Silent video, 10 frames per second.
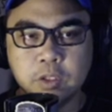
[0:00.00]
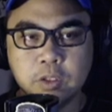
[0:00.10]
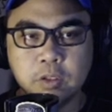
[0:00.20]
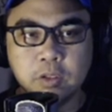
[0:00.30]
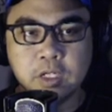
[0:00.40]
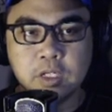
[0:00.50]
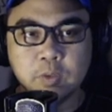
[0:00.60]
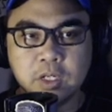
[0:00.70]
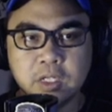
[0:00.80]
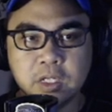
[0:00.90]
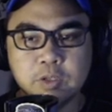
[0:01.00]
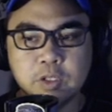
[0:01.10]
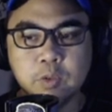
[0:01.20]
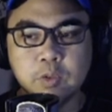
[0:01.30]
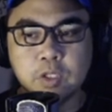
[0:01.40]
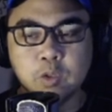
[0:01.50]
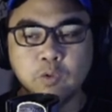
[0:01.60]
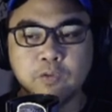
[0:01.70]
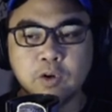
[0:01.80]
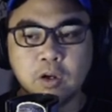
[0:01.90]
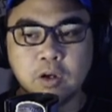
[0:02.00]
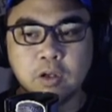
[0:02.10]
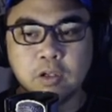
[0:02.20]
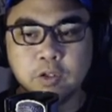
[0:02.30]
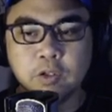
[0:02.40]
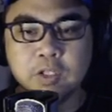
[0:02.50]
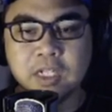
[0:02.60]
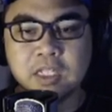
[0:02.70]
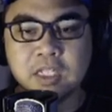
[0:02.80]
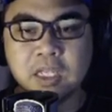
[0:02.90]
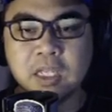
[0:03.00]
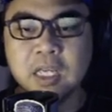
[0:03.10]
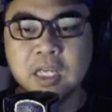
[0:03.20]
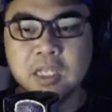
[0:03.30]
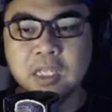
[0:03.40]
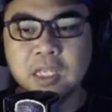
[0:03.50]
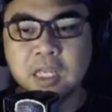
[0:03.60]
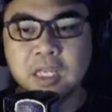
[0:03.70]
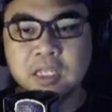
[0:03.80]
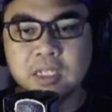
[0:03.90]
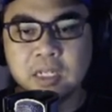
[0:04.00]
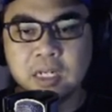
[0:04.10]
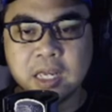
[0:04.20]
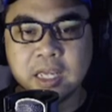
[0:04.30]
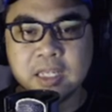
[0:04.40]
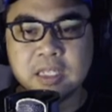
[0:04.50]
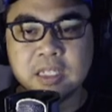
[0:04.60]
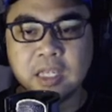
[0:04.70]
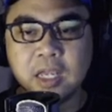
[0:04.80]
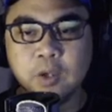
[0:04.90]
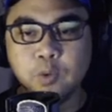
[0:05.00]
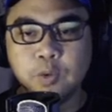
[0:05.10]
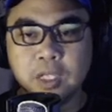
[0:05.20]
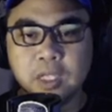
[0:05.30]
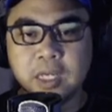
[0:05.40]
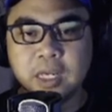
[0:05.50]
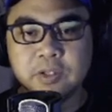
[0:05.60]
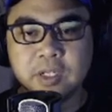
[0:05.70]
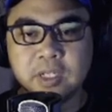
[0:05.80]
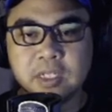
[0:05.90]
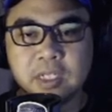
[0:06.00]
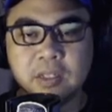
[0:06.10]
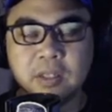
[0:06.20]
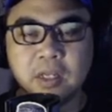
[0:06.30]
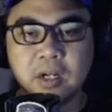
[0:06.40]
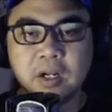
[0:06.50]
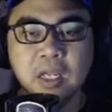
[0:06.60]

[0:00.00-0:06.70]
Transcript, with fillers: call this? When it comes to his overall utility, he has nice AOE, as you can see there.